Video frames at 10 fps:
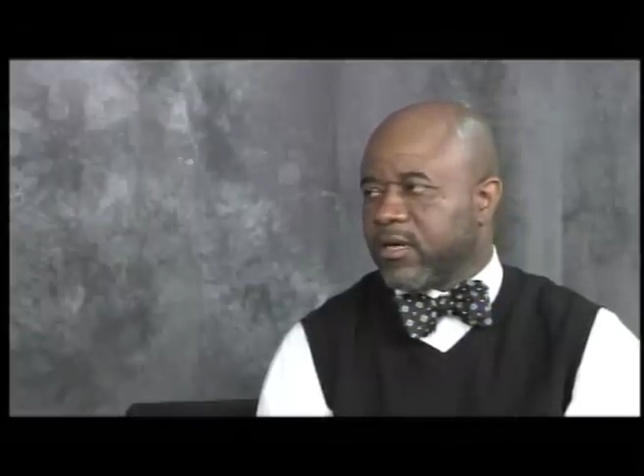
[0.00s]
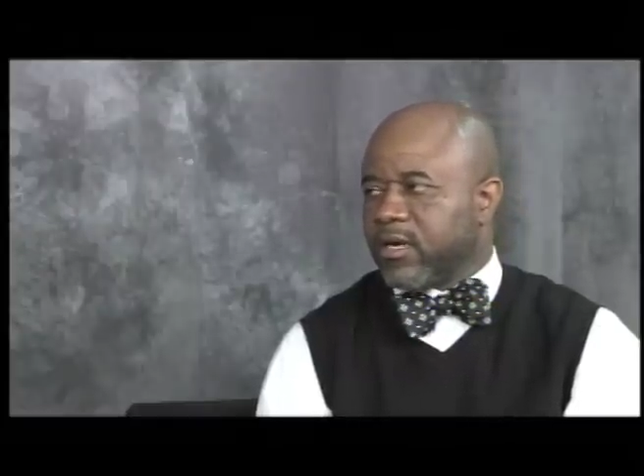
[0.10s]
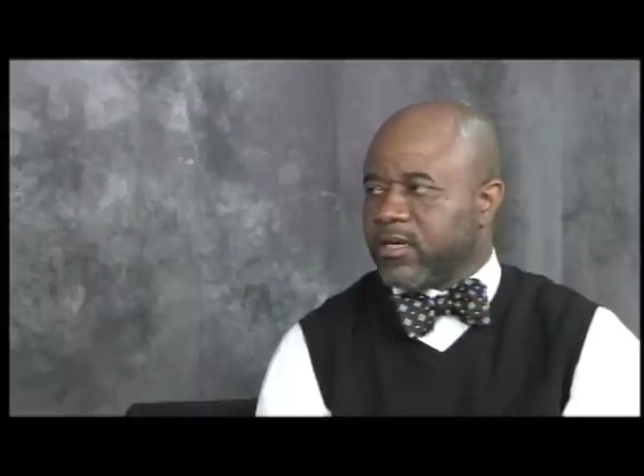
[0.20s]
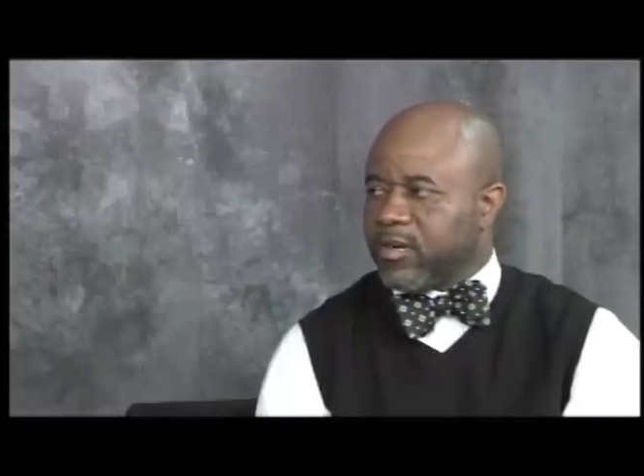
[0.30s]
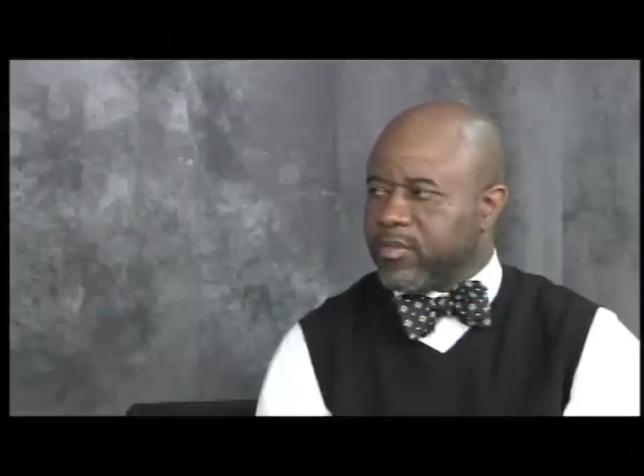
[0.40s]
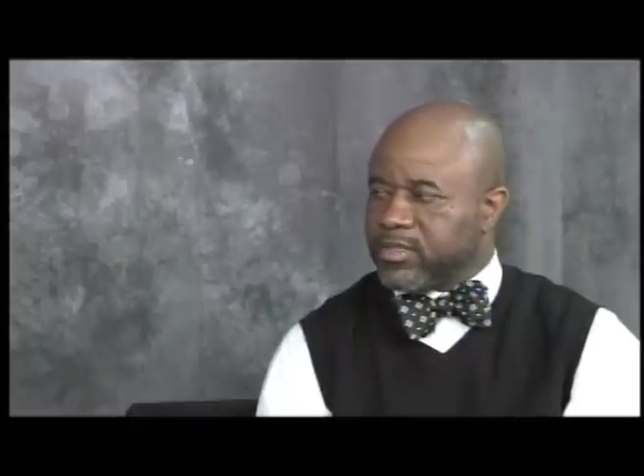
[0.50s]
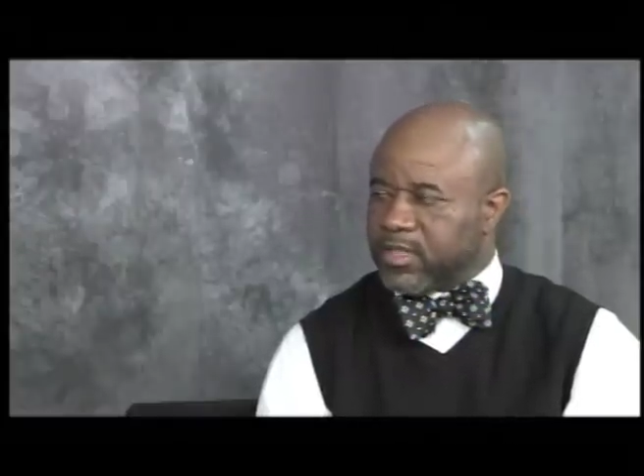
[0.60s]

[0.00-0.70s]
Her number is